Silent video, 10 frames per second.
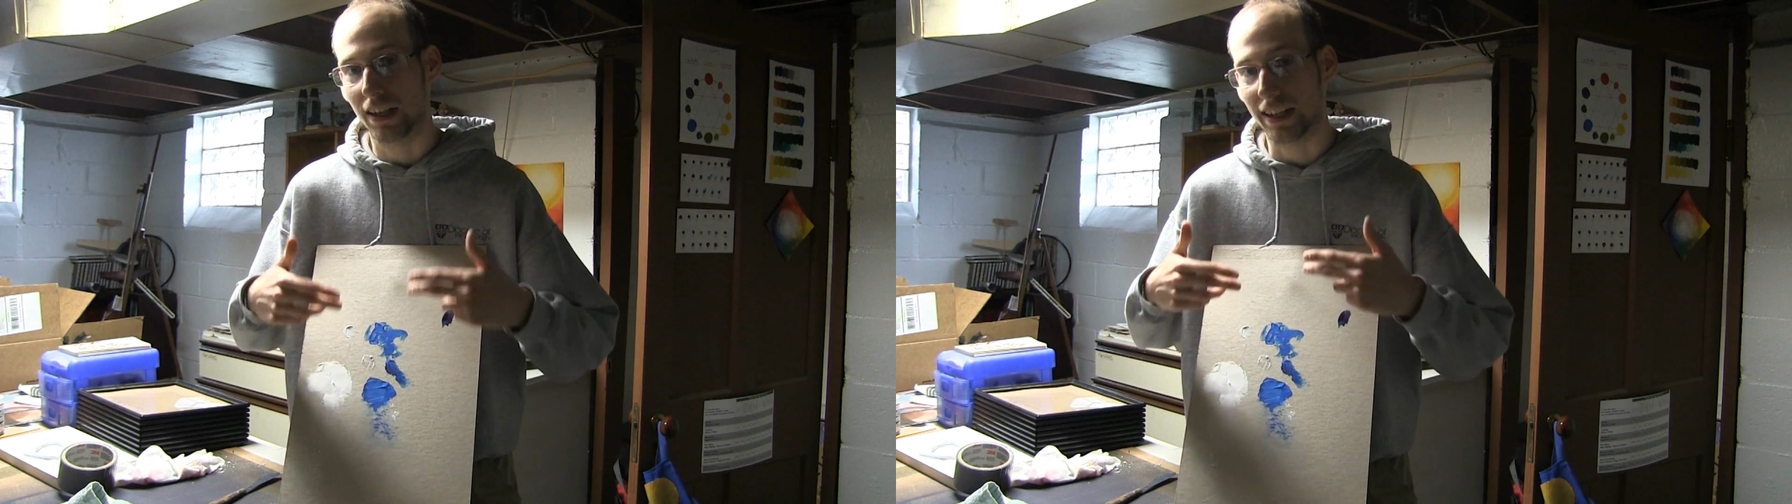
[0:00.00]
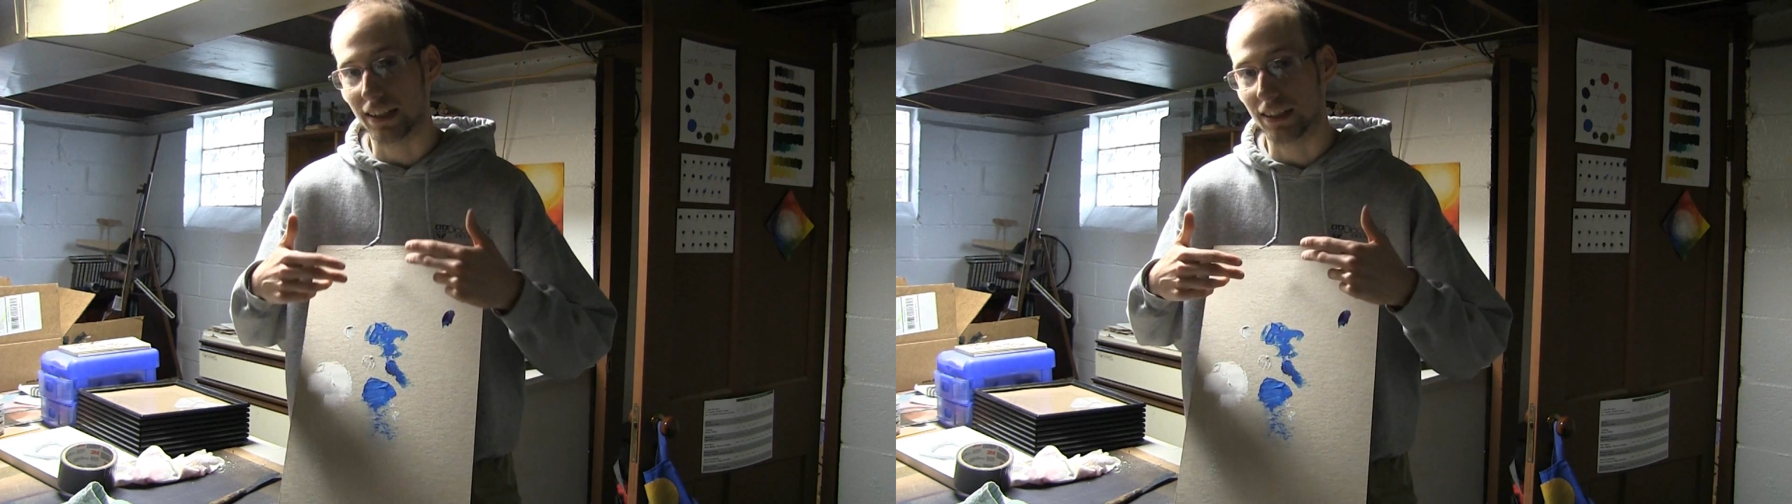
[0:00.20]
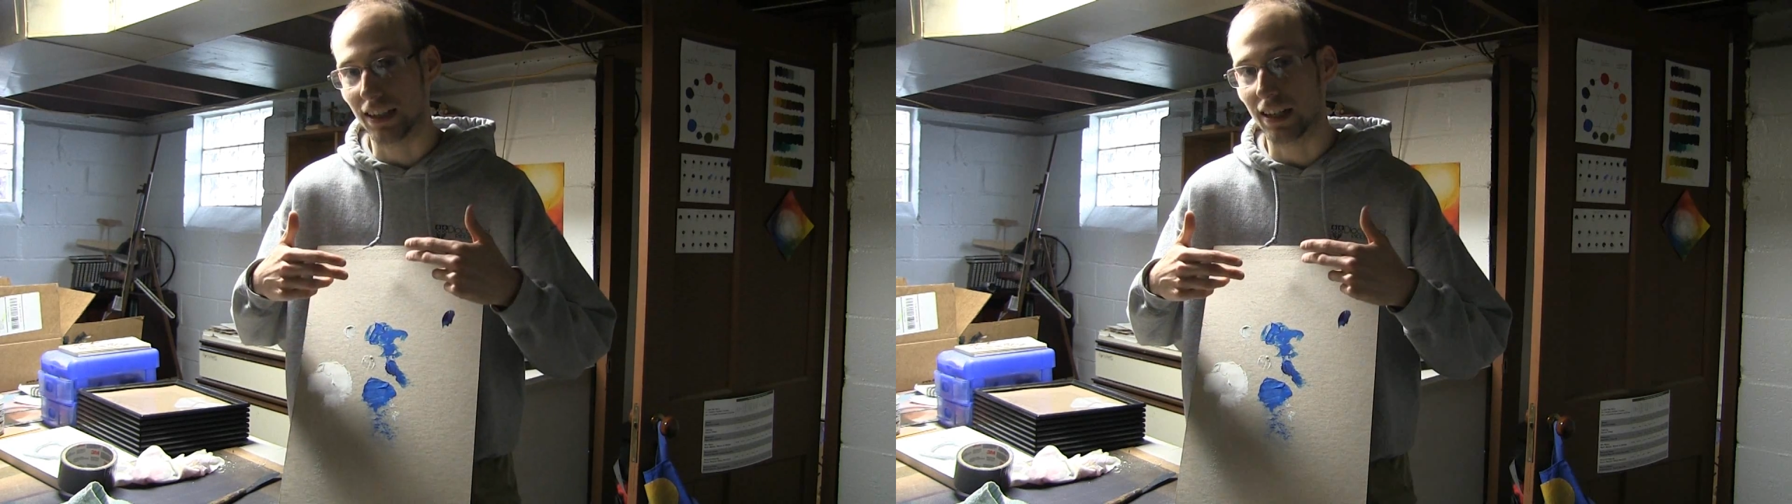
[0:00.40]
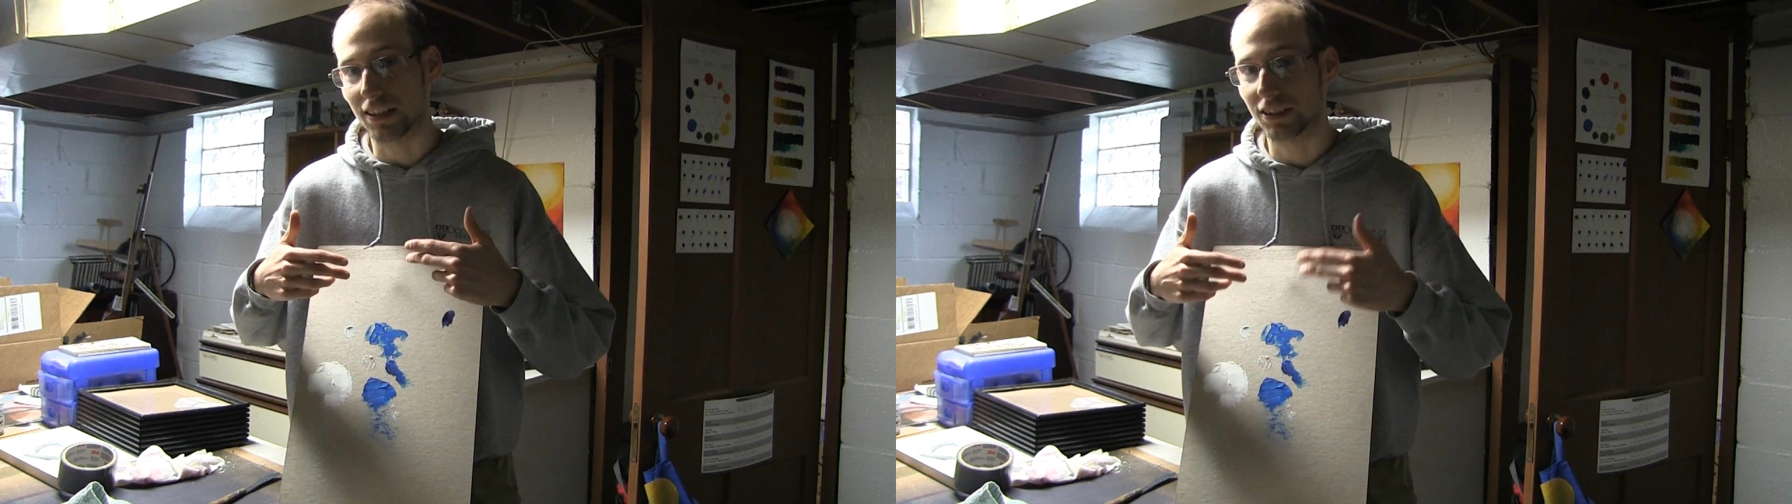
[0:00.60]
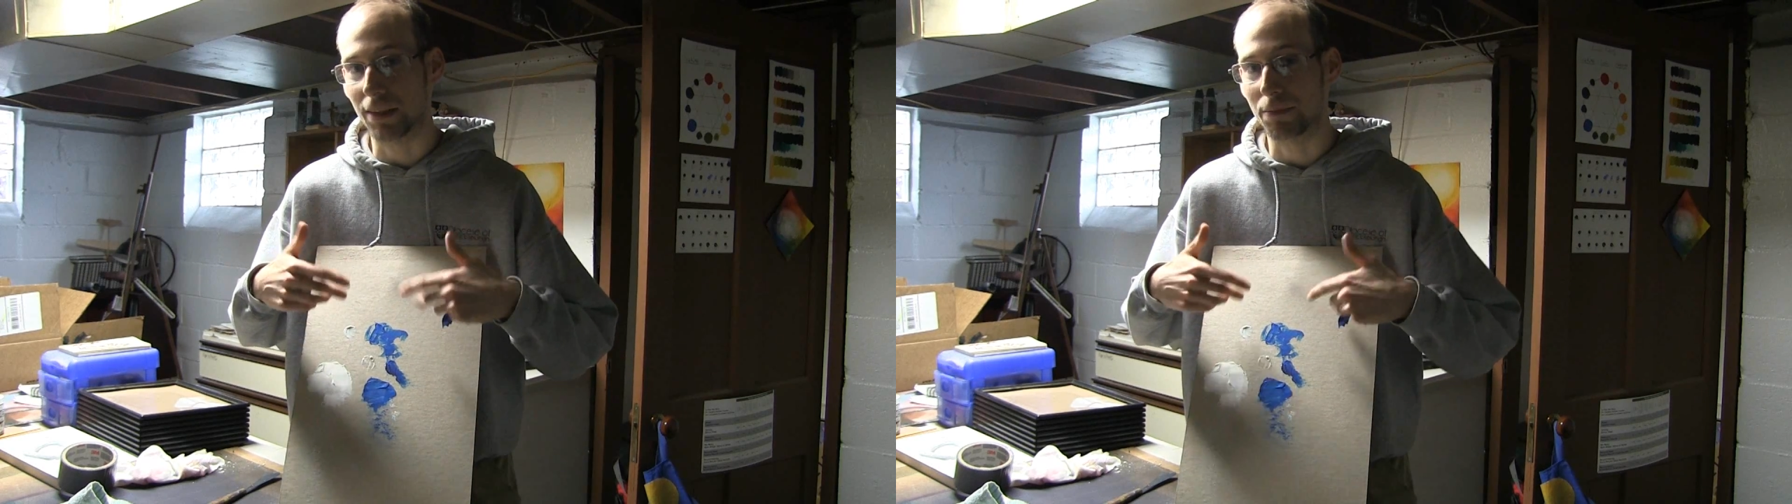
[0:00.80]
and uh,
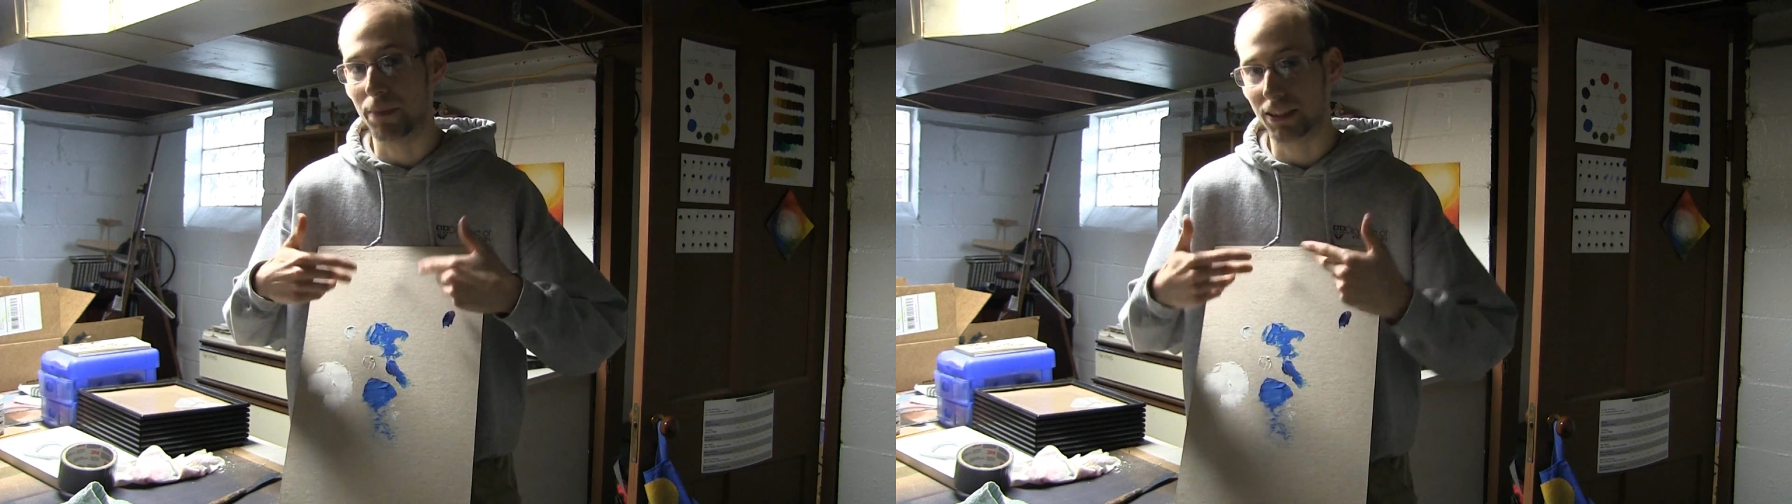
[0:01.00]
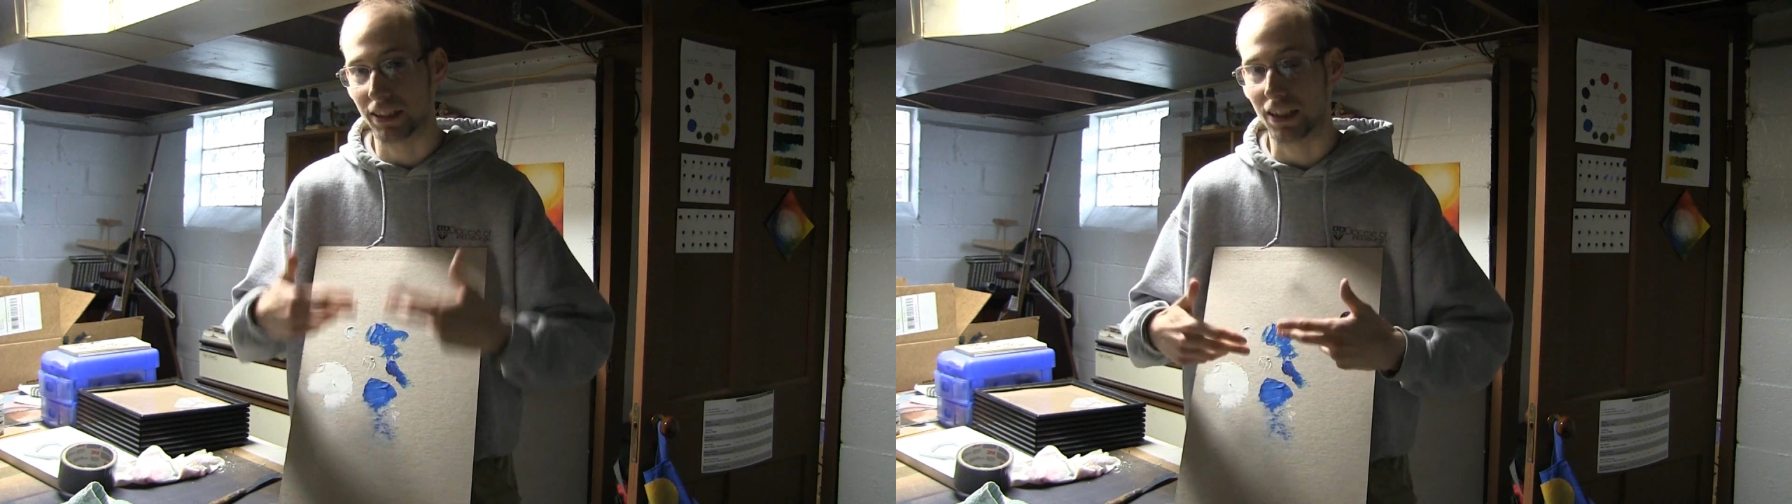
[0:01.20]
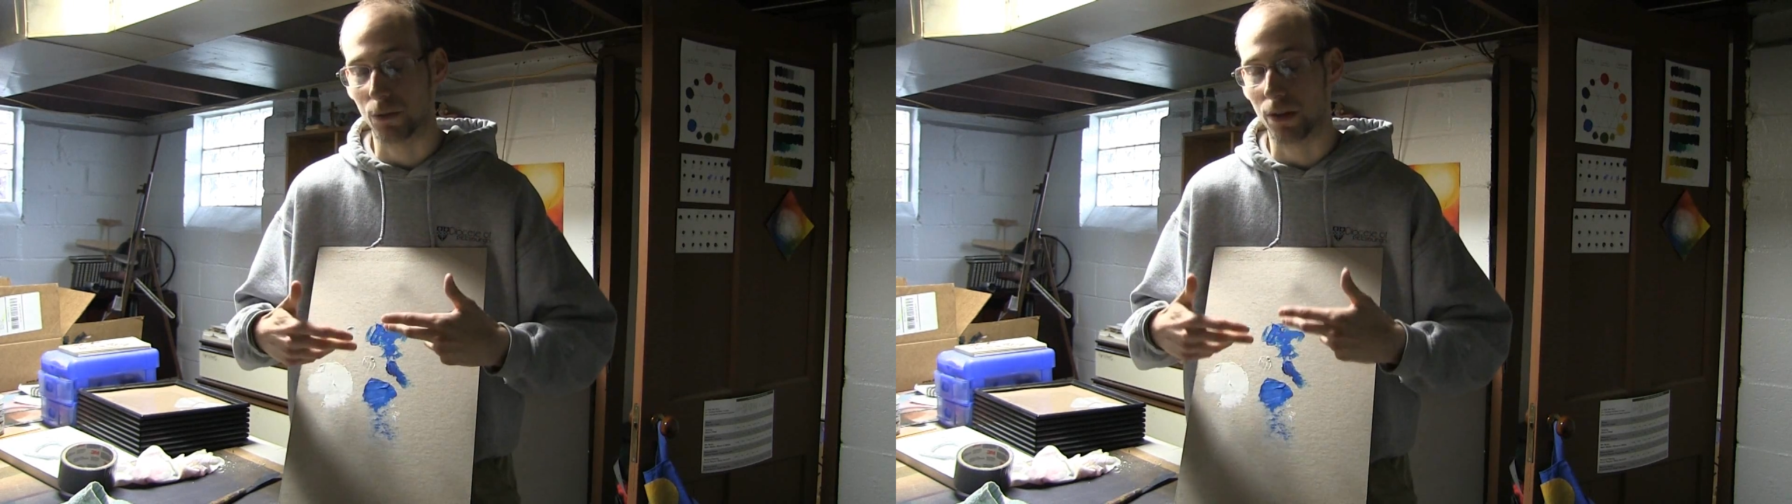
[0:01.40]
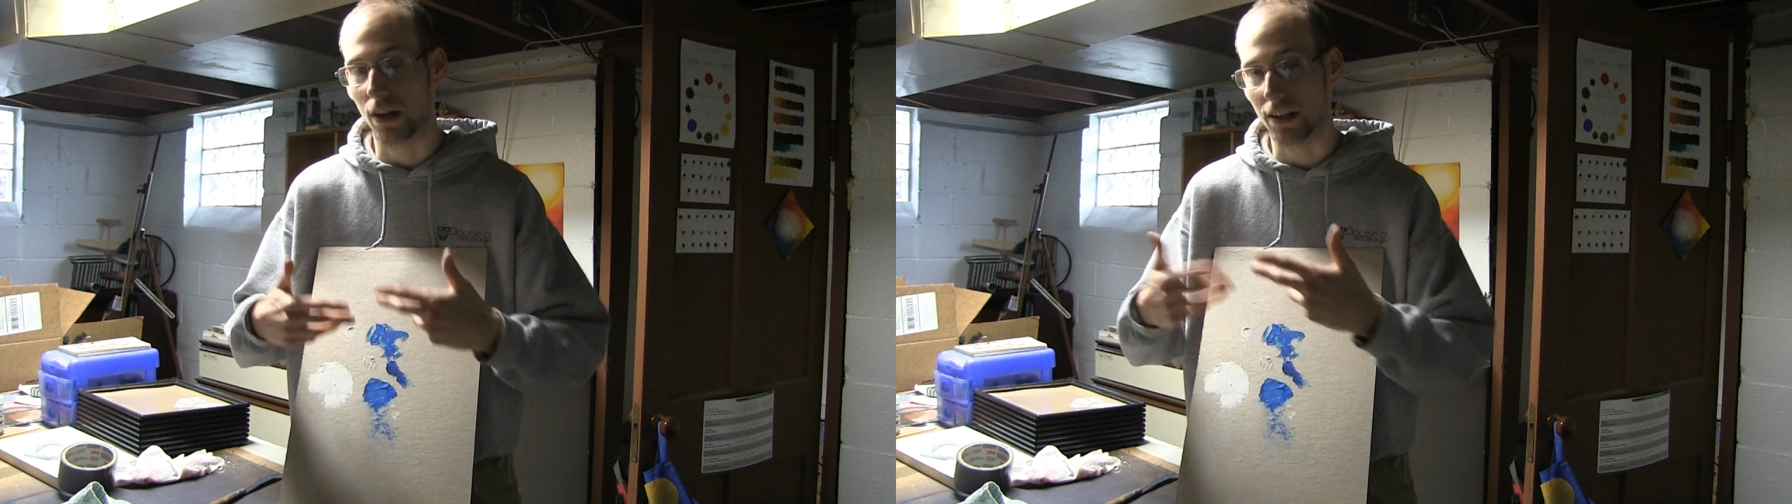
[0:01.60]
except mixing it with,